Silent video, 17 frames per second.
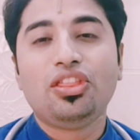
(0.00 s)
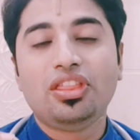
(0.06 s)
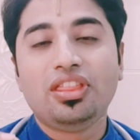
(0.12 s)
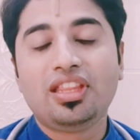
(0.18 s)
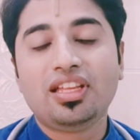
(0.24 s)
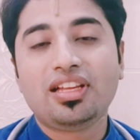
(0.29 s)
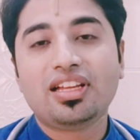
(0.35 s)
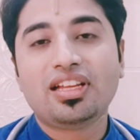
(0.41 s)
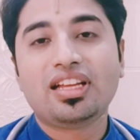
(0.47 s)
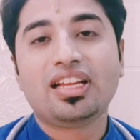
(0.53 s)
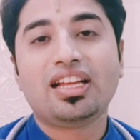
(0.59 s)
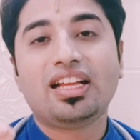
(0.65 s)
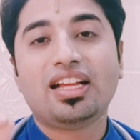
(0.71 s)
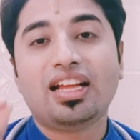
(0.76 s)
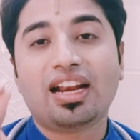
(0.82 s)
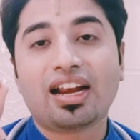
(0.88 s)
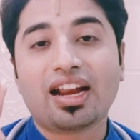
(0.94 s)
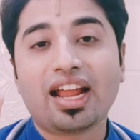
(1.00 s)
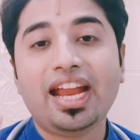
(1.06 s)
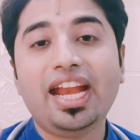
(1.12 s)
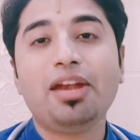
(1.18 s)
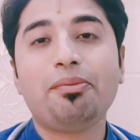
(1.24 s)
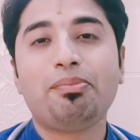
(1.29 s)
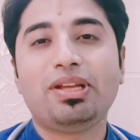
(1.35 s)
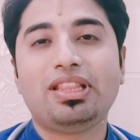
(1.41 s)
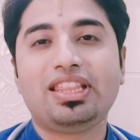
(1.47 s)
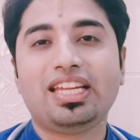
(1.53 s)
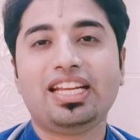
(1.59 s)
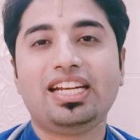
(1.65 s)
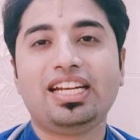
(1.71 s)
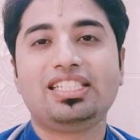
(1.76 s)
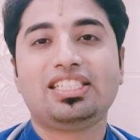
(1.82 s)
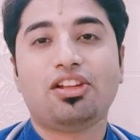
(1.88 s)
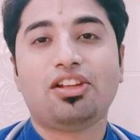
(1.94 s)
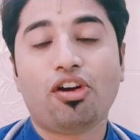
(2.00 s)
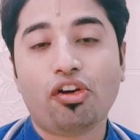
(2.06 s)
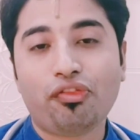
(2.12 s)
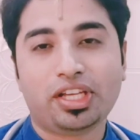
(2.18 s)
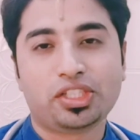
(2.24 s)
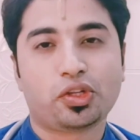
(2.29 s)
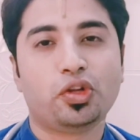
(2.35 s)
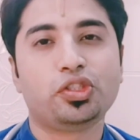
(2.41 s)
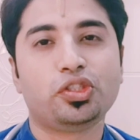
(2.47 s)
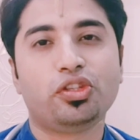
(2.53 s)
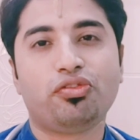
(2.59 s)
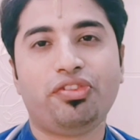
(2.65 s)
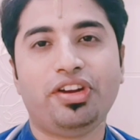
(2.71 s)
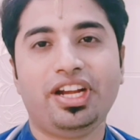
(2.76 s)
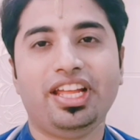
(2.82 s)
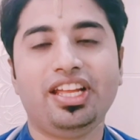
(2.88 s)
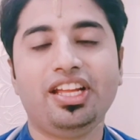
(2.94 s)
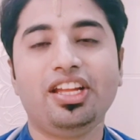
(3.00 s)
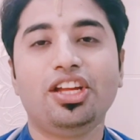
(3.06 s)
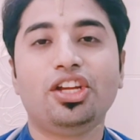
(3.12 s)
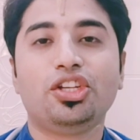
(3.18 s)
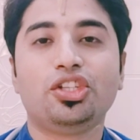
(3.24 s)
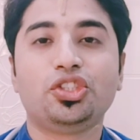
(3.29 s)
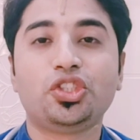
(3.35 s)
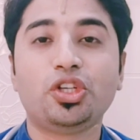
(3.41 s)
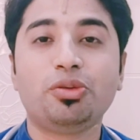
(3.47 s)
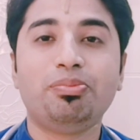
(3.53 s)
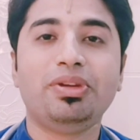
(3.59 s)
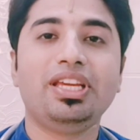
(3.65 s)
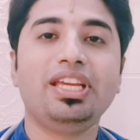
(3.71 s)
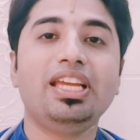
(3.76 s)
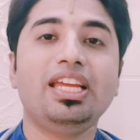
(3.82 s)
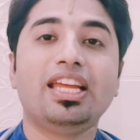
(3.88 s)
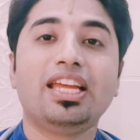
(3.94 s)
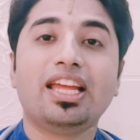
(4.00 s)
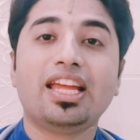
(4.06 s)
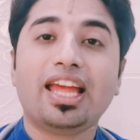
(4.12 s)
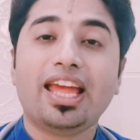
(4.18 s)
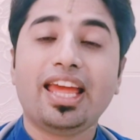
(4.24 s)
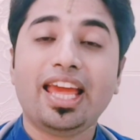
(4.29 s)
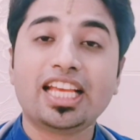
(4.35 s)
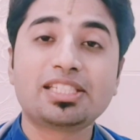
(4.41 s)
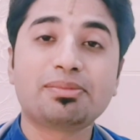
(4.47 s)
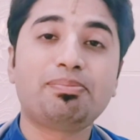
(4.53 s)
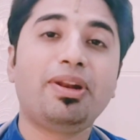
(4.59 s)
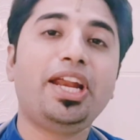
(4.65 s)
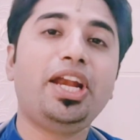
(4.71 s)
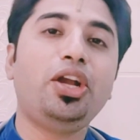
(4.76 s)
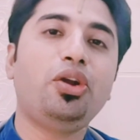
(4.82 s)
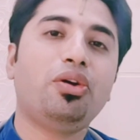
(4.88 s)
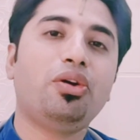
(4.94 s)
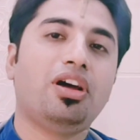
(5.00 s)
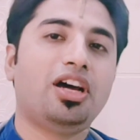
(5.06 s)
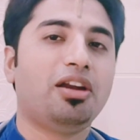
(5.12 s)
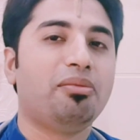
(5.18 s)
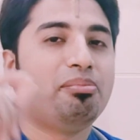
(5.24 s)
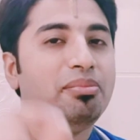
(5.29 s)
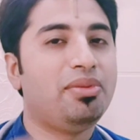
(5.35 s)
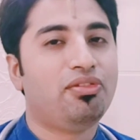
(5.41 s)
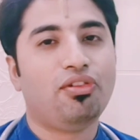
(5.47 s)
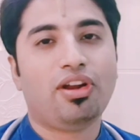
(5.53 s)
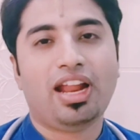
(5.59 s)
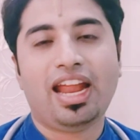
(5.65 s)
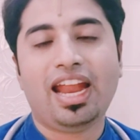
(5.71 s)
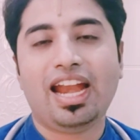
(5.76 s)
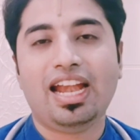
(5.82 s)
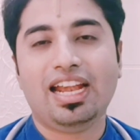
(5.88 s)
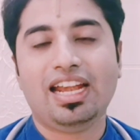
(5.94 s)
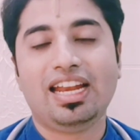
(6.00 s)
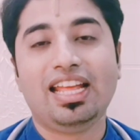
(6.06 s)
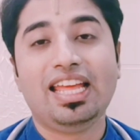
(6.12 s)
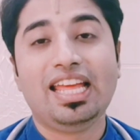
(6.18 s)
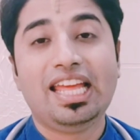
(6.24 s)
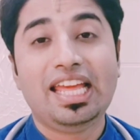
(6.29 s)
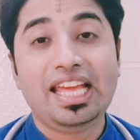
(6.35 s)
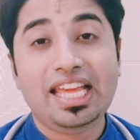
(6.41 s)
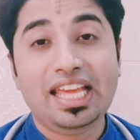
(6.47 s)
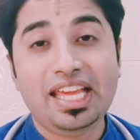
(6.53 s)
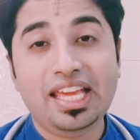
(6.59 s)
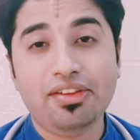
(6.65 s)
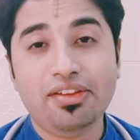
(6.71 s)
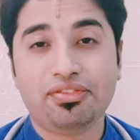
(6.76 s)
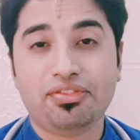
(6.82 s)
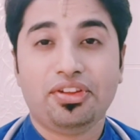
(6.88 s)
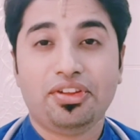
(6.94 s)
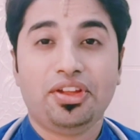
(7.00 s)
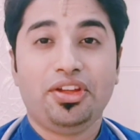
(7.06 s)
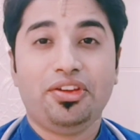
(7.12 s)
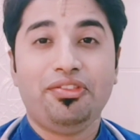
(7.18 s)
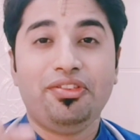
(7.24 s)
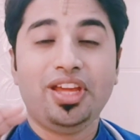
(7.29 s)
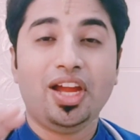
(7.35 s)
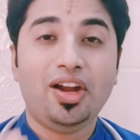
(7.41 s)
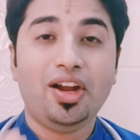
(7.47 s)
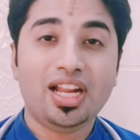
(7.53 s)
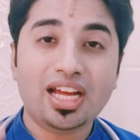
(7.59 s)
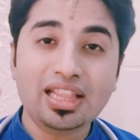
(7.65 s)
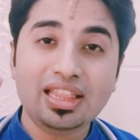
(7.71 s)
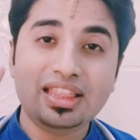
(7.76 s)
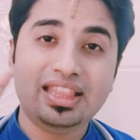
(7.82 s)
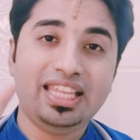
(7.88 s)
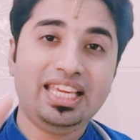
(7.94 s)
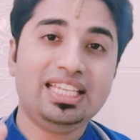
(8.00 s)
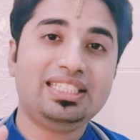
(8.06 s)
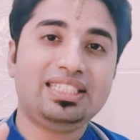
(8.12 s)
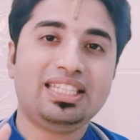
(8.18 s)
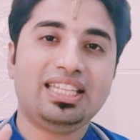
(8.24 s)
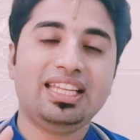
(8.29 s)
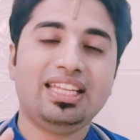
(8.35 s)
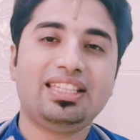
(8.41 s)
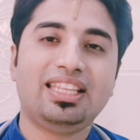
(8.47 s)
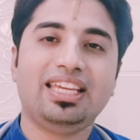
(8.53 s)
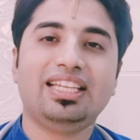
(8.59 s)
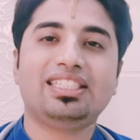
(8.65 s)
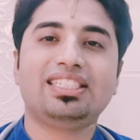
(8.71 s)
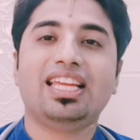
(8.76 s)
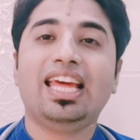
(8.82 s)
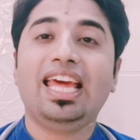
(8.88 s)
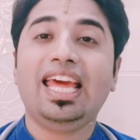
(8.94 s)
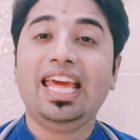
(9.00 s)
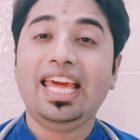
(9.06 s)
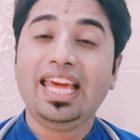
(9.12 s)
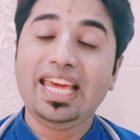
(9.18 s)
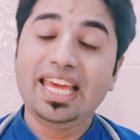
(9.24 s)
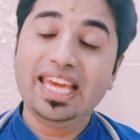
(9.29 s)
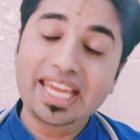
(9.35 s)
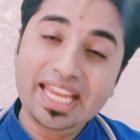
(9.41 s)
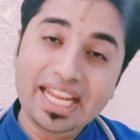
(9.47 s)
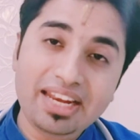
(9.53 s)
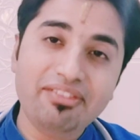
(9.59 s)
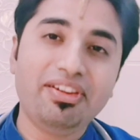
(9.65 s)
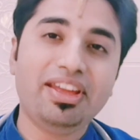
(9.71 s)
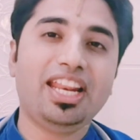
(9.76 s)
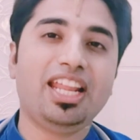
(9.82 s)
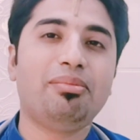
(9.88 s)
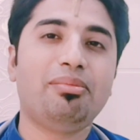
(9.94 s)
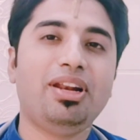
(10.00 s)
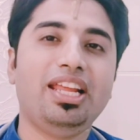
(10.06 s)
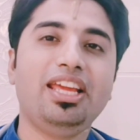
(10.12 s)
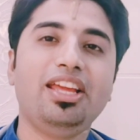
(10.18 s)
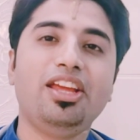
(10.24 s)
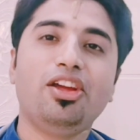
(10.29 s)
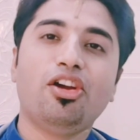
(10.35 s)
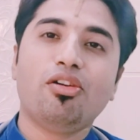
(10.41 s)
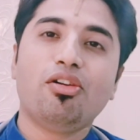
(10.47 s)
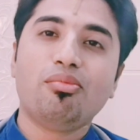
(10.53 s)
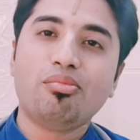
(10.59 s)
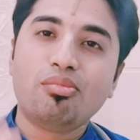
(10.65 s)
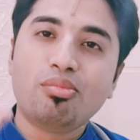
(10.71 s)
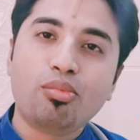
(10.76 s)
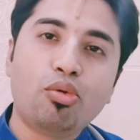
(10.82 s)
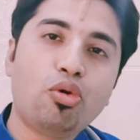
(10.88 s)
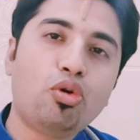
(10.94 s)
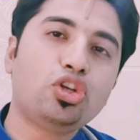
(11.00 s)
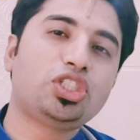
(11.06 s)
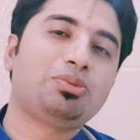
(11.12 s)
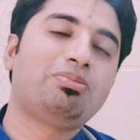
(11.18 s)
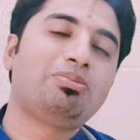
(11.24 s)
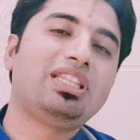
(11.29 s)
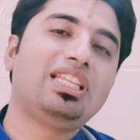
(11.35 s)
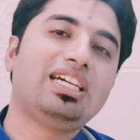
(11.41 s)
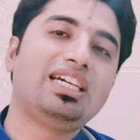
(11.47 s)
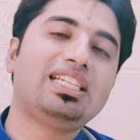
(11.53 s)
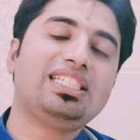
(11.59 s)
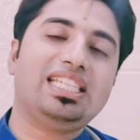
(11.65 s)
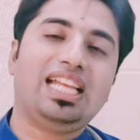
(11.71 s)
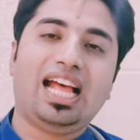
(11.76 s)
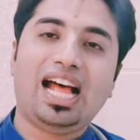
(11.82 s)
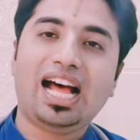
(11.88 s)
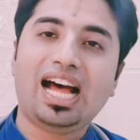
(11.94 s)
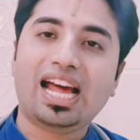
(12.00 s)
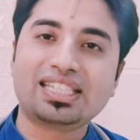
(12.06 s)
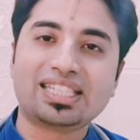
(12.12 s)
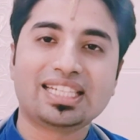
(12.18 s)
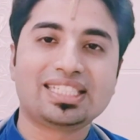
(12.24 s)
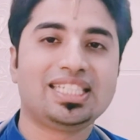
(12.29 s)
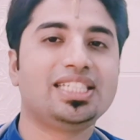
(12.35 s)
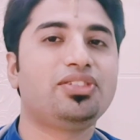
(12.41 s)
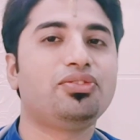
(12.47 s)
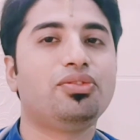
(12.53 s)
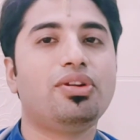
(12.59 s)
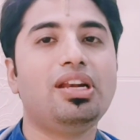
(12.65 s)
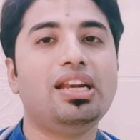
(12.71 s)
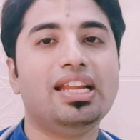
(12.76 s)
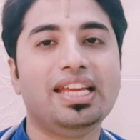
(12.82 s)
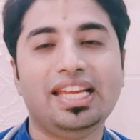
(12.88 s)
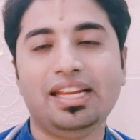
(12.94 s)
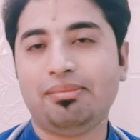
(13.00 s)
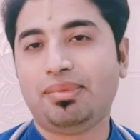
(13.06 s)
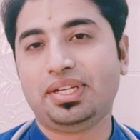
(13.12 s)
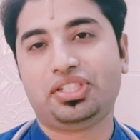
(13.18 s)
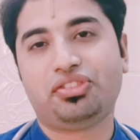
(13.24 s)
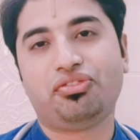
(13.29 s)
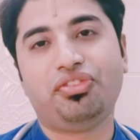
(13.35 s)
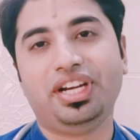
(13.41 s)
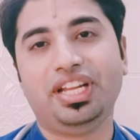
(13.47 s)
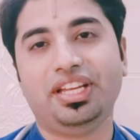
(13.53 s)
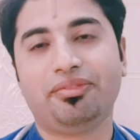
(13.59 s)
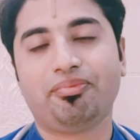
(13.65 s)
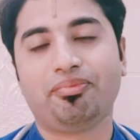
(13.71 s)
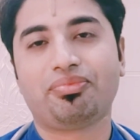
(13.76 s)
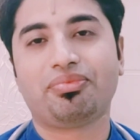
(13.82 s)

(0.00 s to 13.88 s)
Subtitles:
the right methods of exclusive feeding should be explained to her beforehand. If we have done these three things, invariably most mothers are successful in breastfeeding.